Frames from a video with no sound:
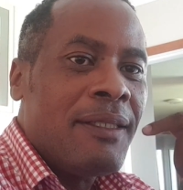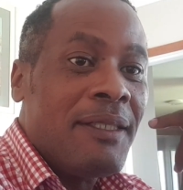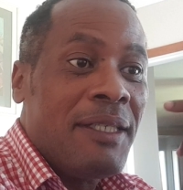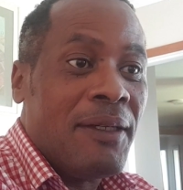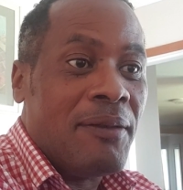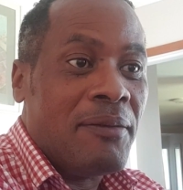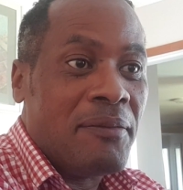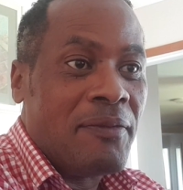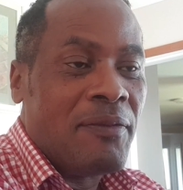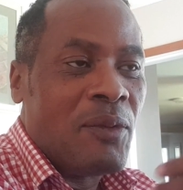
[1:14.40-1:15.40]

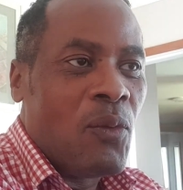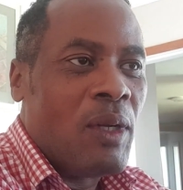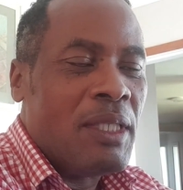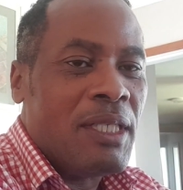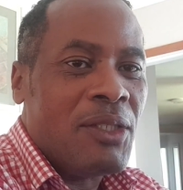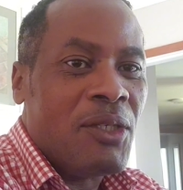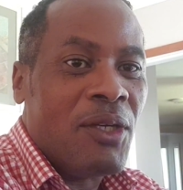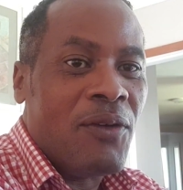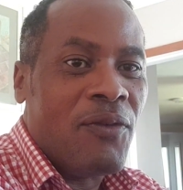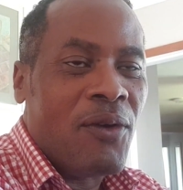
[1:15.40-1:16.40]
wanting to
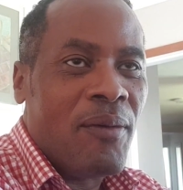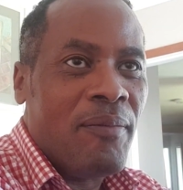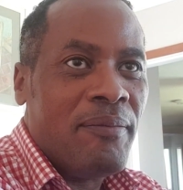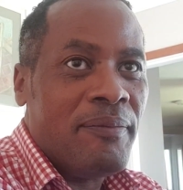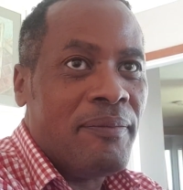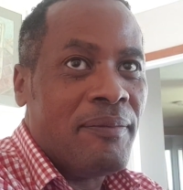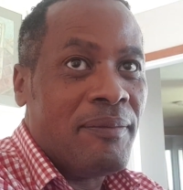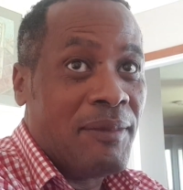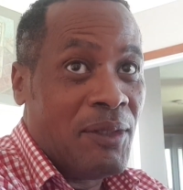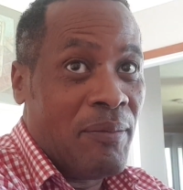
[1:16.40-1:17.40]
know from
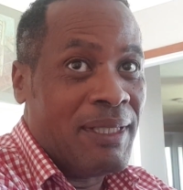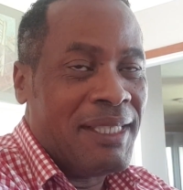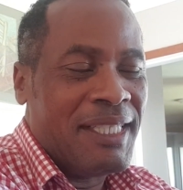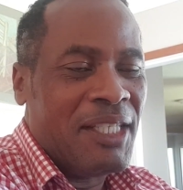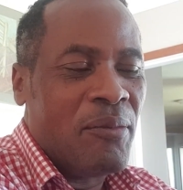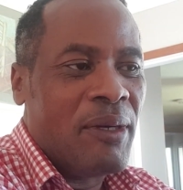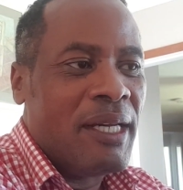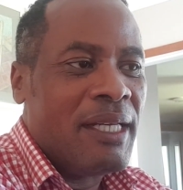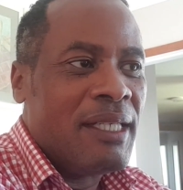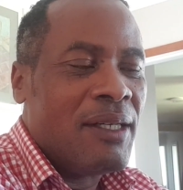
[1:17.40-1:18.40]
your business and your
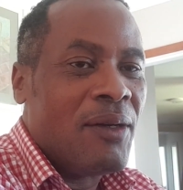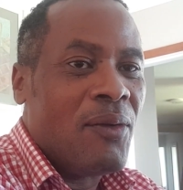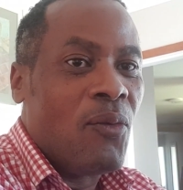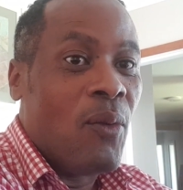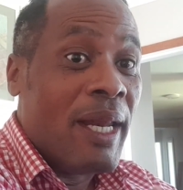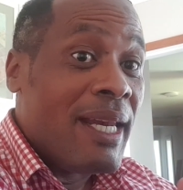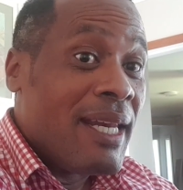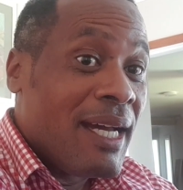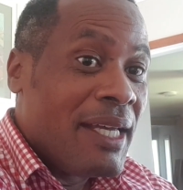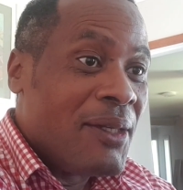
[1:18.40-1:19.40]
brand,
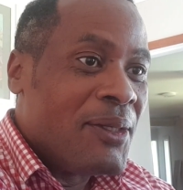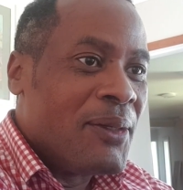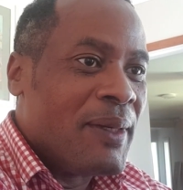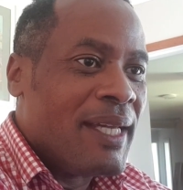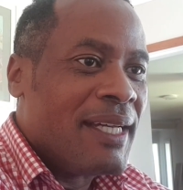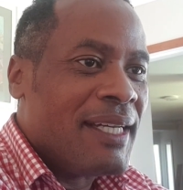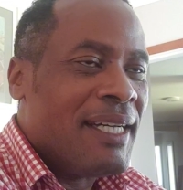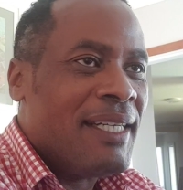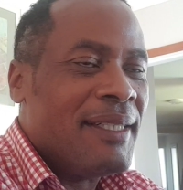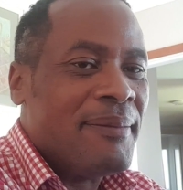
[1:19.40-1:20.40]
when are you doing
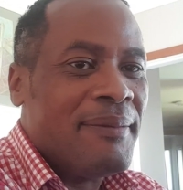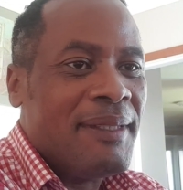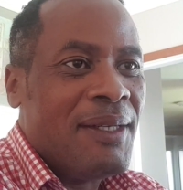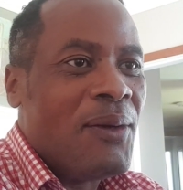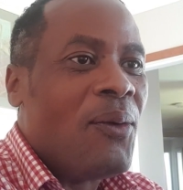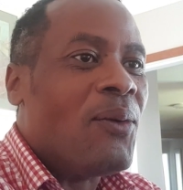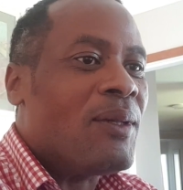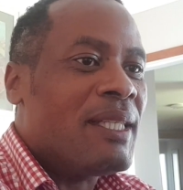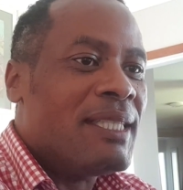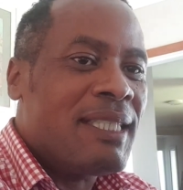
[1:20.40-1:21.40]
all
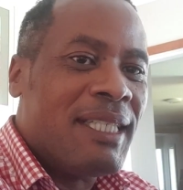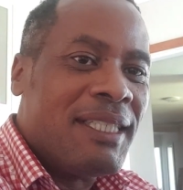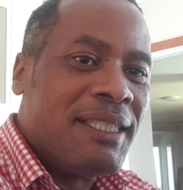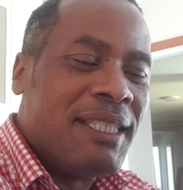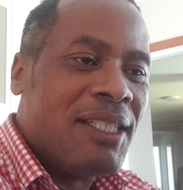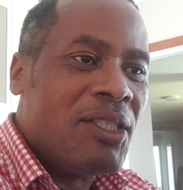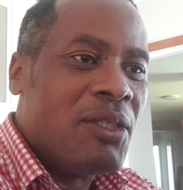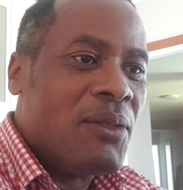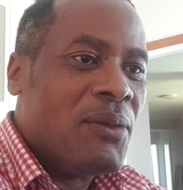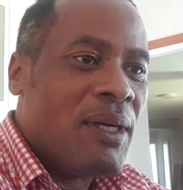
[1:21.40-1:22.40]
these things that
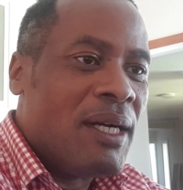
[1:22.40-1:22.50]
you